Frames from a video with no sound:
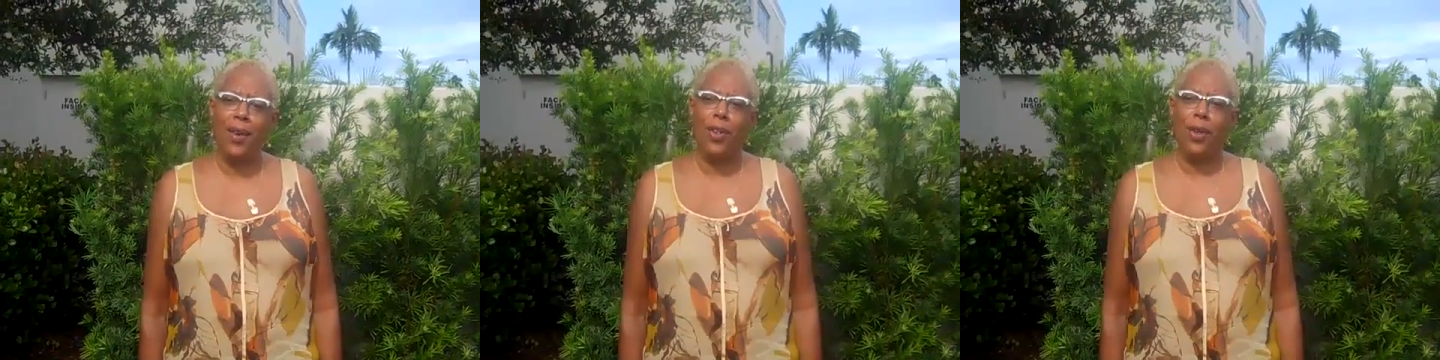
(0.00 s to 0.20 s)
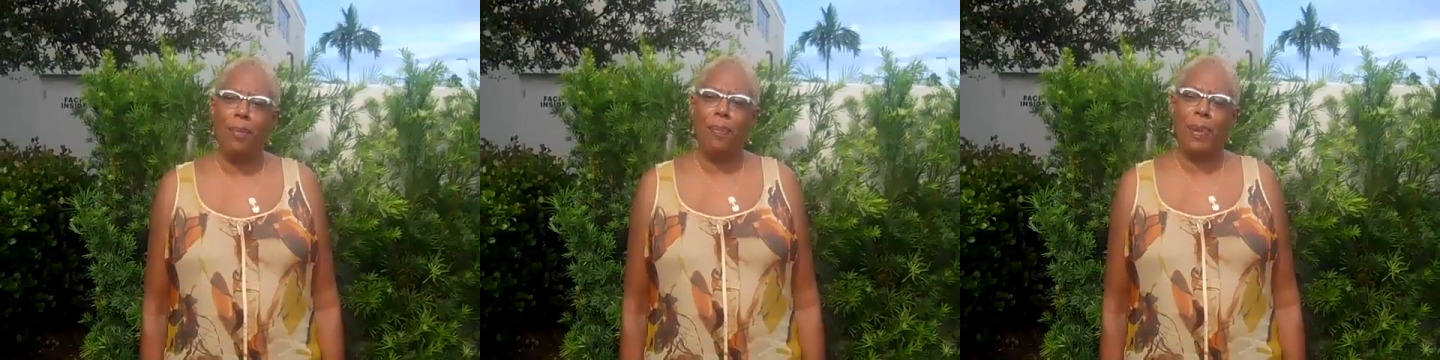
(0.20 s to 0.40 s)

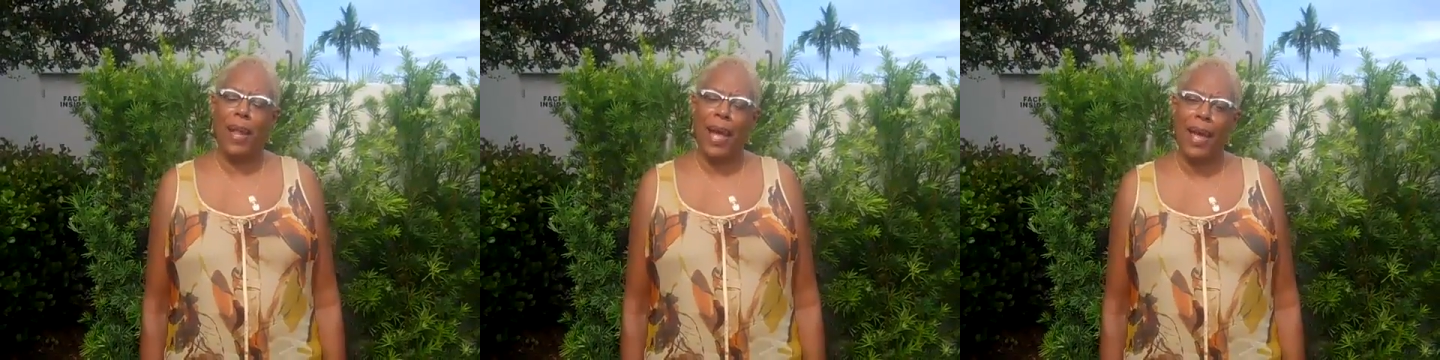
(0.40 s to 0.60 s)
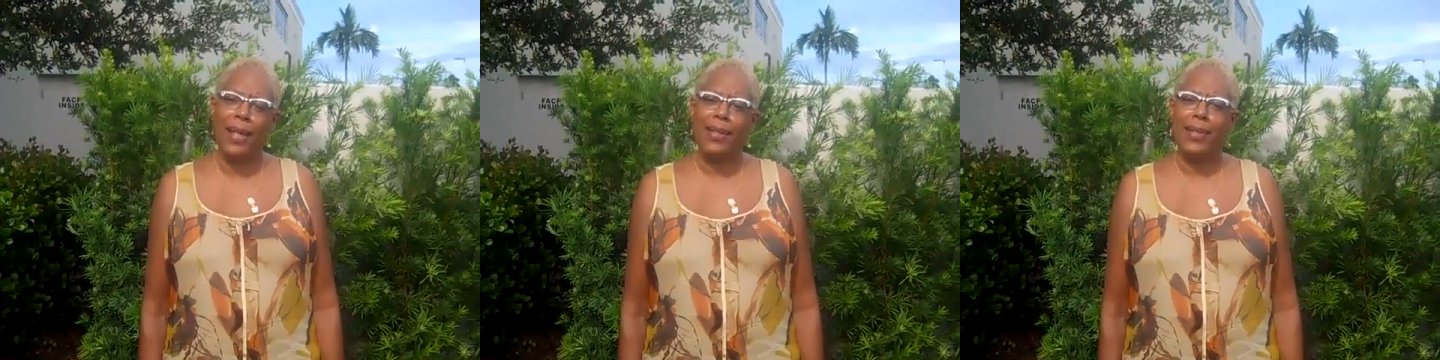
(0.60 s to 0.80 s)
or your
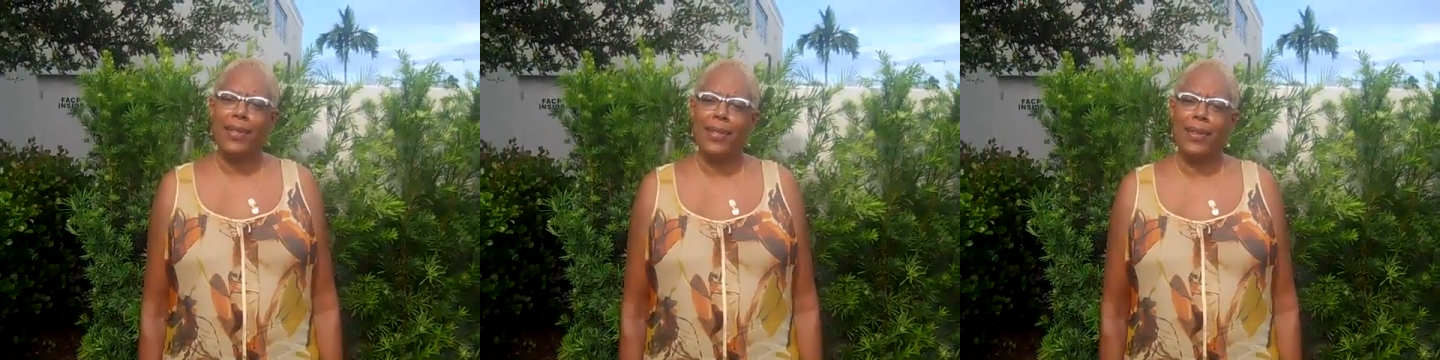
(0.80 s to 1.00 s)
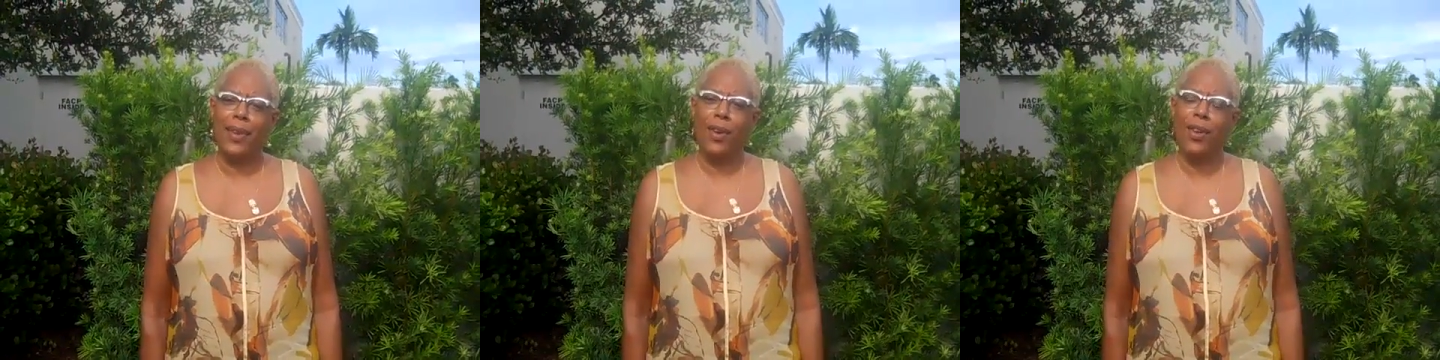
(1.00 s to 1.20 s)

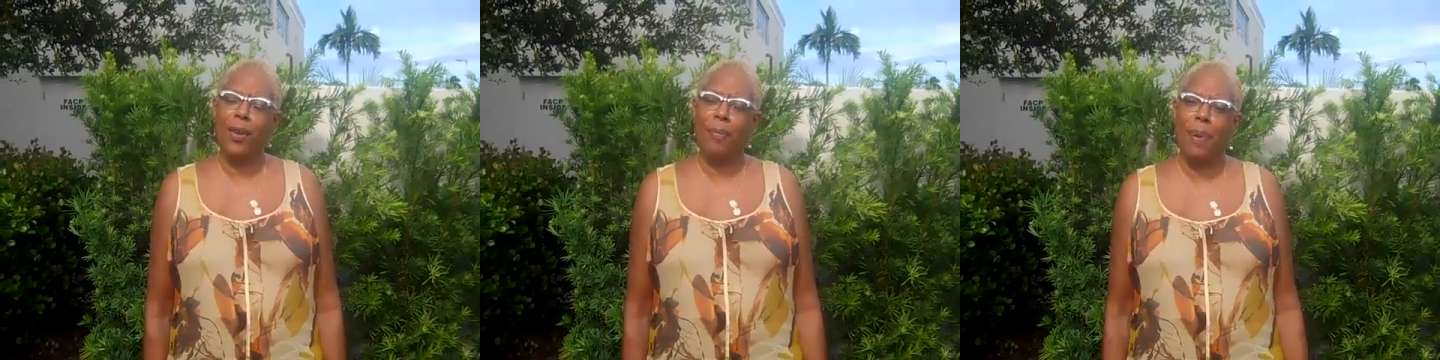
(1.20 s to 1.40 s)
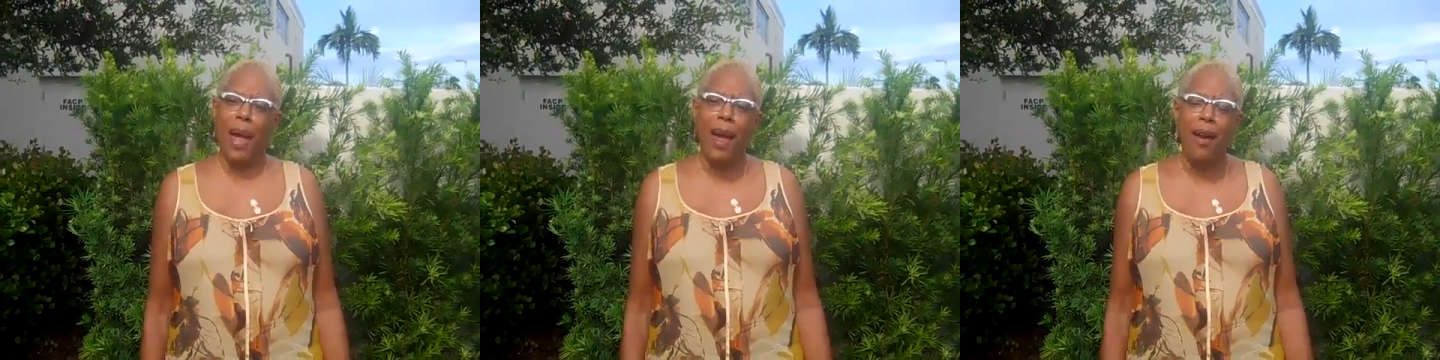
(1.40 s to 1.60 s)
plants or
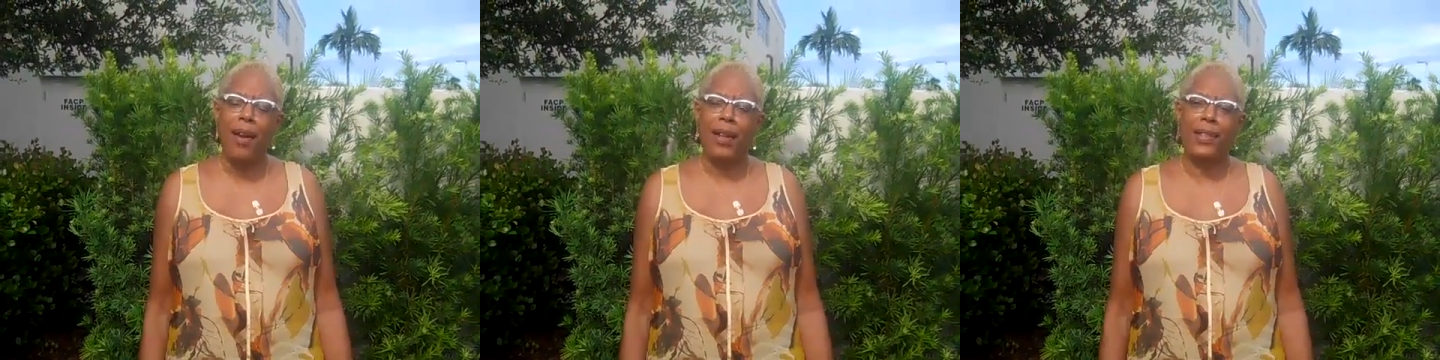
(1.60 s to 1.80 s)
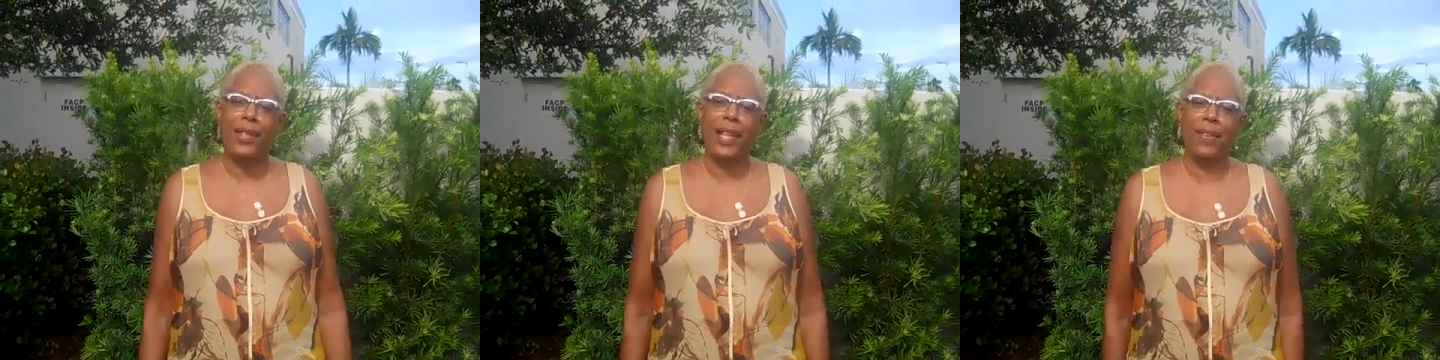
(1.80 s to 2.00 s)
your
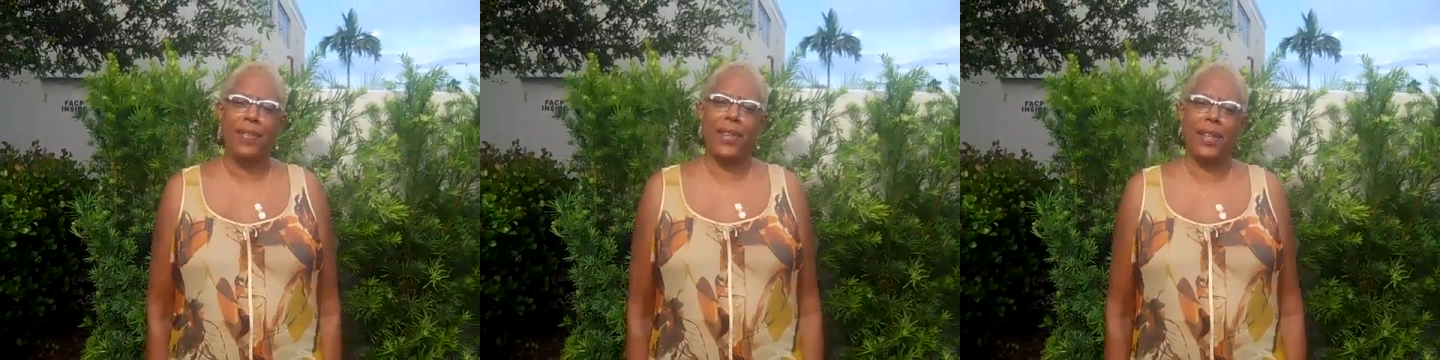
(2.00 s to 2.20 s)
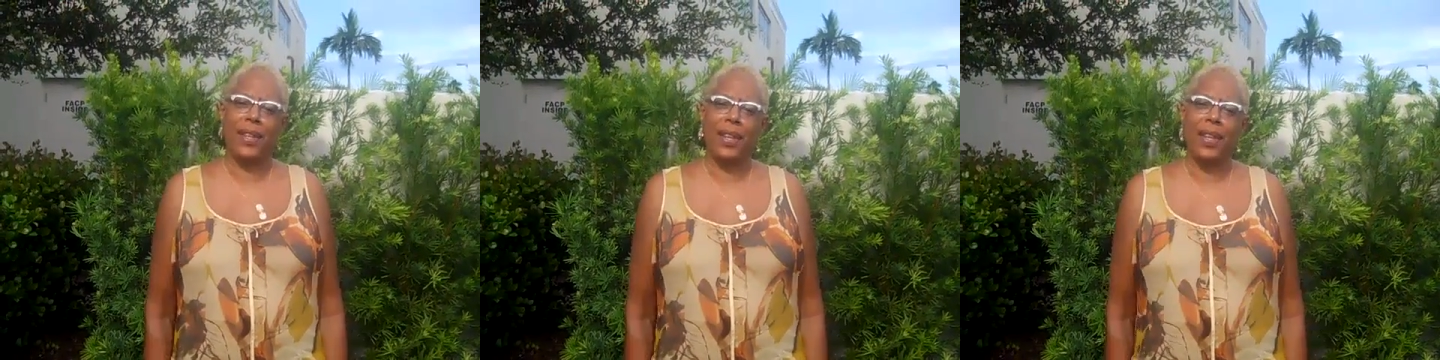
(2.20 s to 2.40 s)
parents
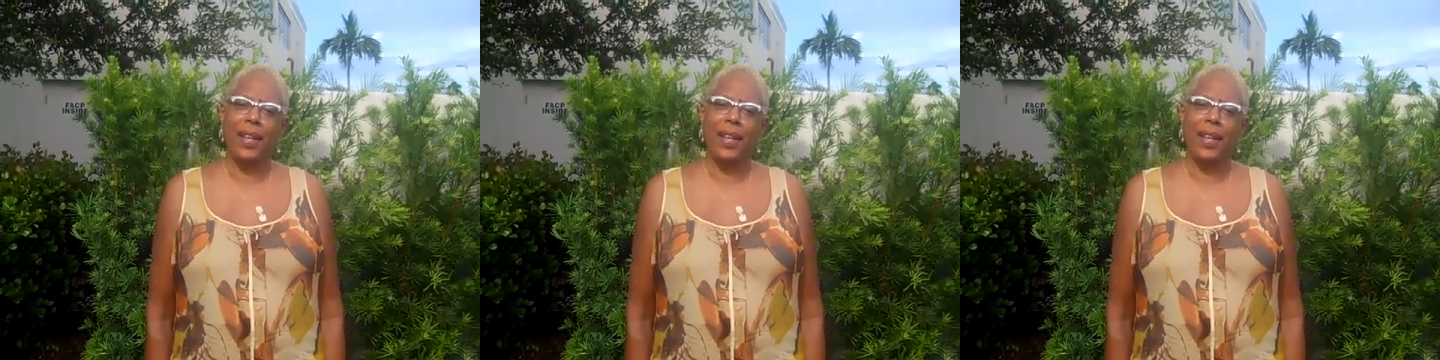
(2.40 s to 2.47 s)
even?